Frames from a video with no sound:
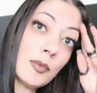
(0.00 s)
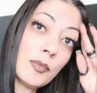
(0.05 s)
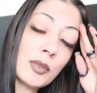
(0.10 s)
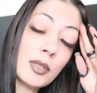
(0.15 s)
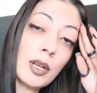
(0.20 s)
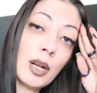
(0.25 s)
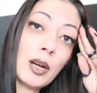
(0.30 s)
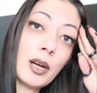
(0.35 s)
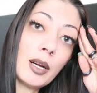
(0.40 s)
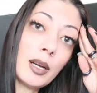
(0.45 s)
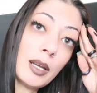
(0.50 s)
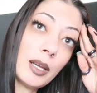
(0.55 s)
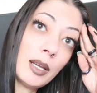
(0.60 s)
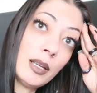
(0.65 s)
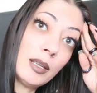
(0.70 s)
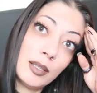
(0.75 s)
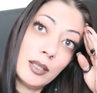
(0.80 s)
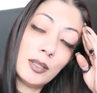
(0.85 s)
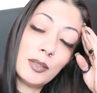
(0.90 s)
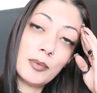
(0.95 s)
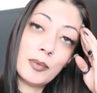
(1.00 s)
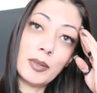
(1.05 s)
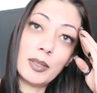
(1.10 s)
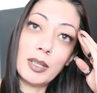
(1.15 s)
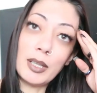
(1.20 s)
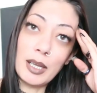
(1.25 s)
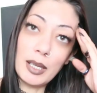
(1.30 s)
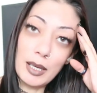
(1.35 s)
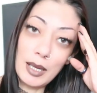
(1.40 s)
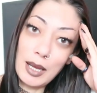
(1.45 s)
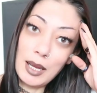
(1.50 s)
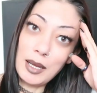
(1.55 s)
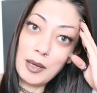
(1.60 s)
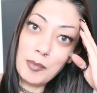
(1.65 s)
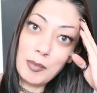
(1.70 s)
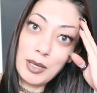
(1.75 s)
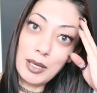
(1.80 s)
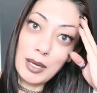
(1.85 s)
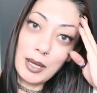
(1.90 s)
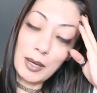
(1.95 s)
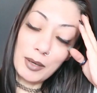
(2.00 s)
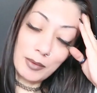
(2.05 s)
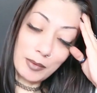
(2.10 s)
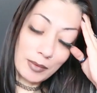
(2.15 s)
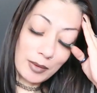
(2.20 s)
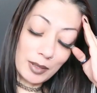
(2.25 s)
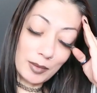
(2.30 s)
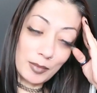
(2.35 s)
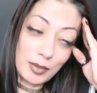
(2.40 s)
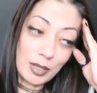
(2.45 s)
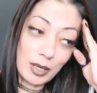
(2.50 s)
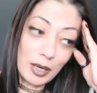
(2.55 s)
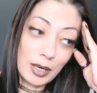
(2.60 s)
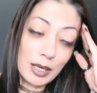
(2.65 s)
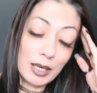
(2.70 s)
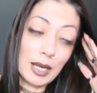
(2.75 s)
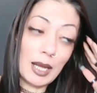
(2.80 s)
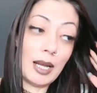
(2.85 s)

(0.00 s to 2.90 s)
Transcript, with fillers: I'm sorry. He's really gonna hate me now. I'm sorry,